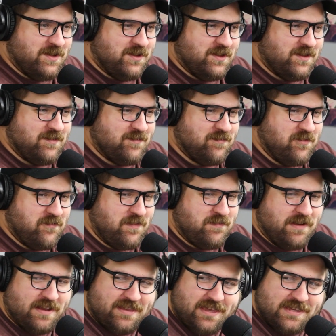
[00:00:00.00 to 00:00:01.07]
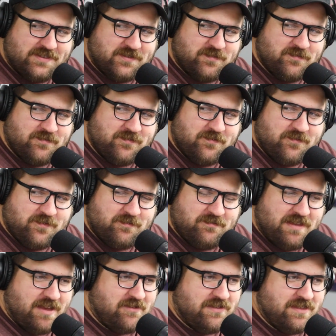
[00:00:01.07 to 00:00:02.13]
to movie podcasts from from
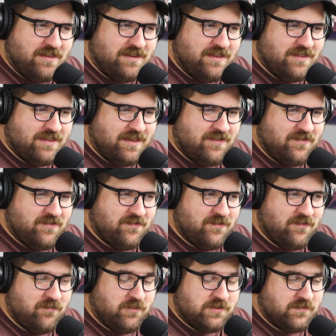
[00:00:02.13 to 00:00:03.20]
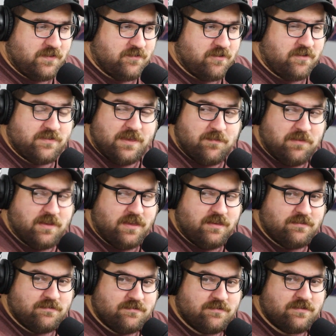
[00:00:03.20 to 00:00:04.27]
now and then, and and first of all, there aren't that
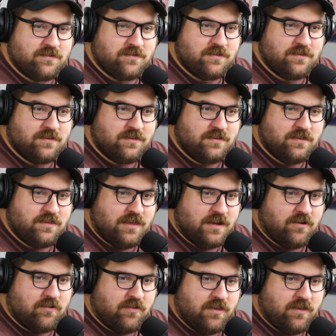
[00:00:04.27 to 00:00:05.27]
many. Yeah, that are